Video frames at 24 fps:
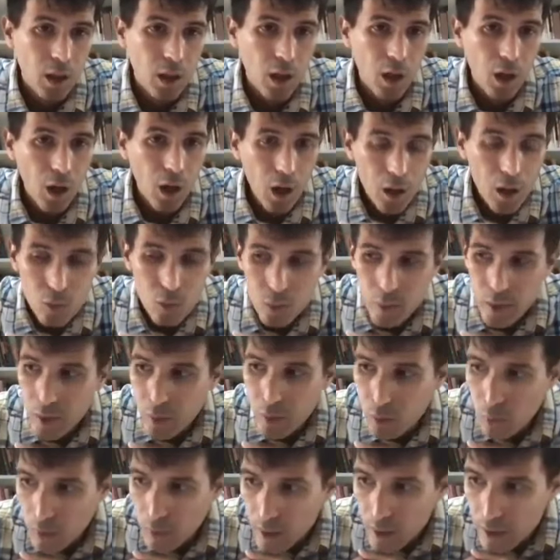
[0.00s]
Are we
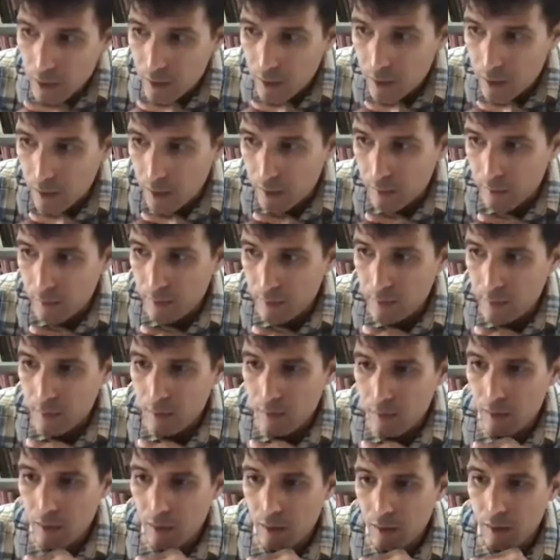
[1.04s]
willing
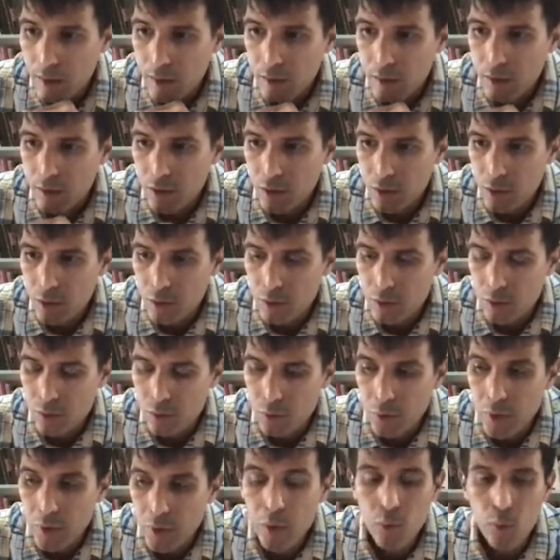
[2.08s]
to
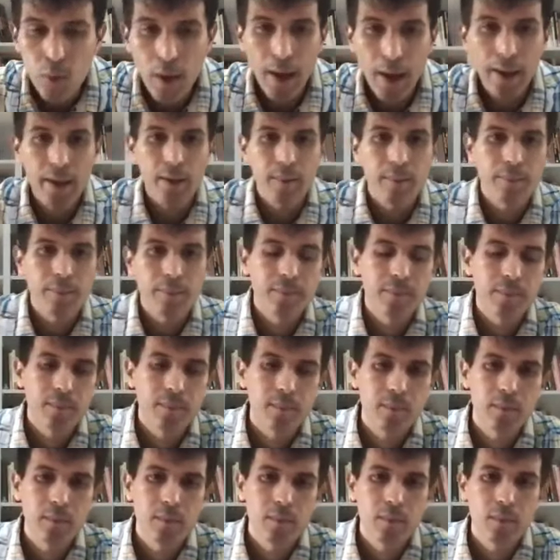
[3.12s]
rewrite
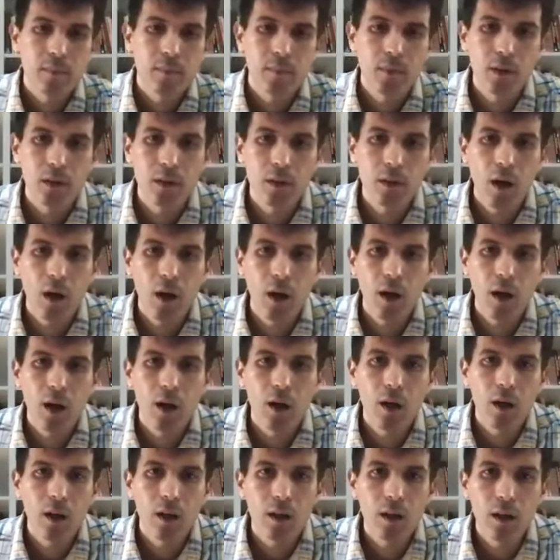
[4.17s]
the
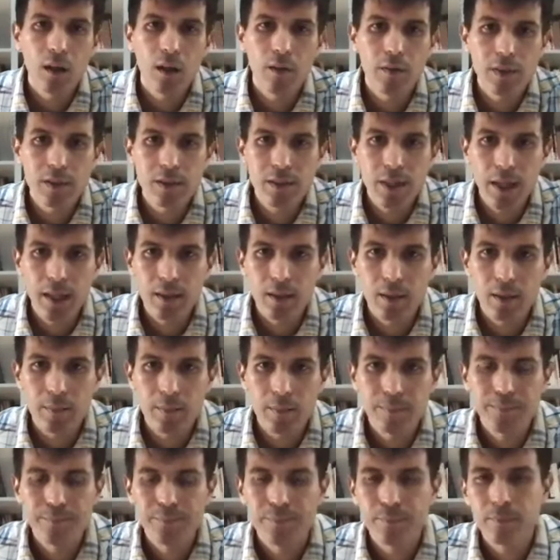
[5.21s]
law of
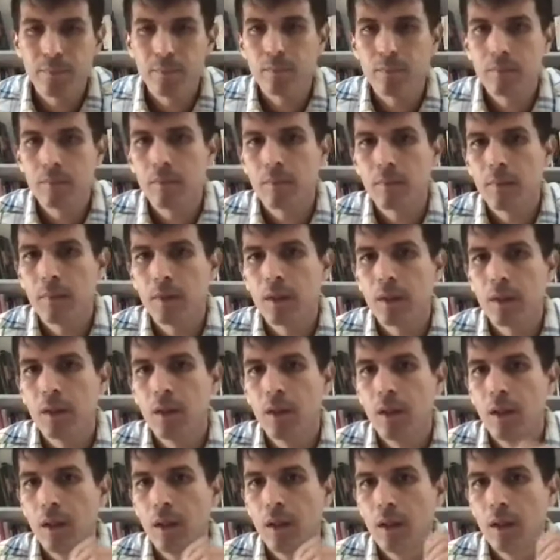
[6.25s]
asylum
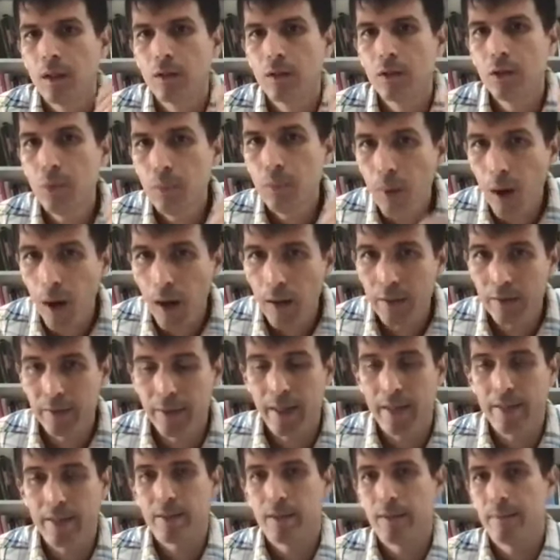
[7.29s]
to
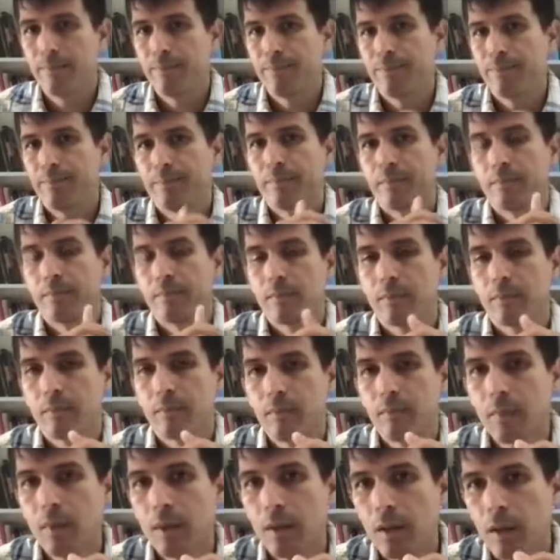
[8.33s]
modernize it
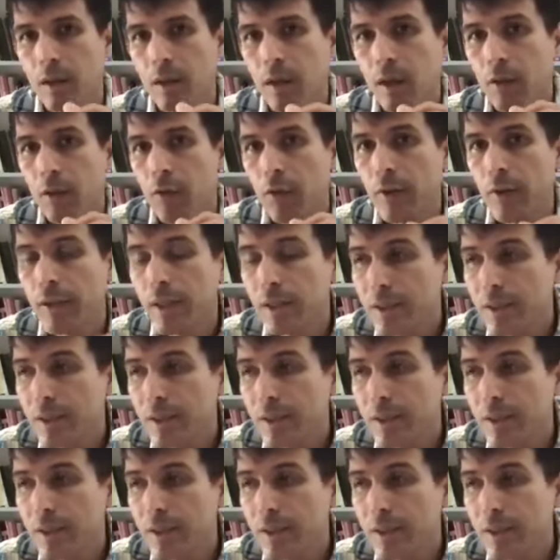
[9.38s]
for the